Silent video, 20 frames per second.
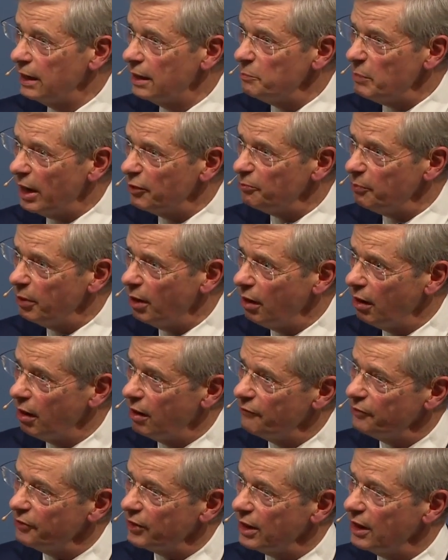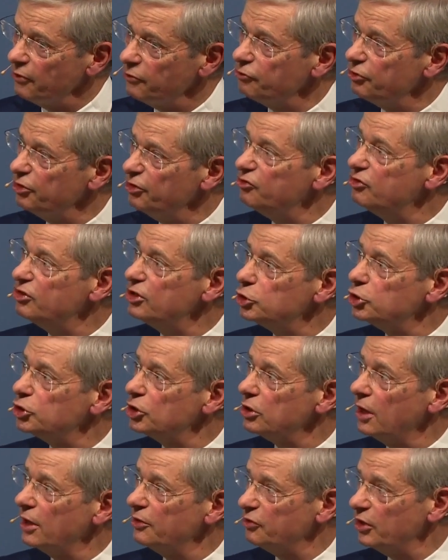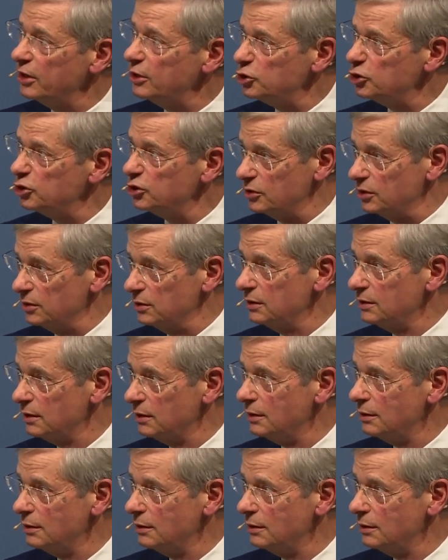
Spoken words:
as part of the country's digitalisation,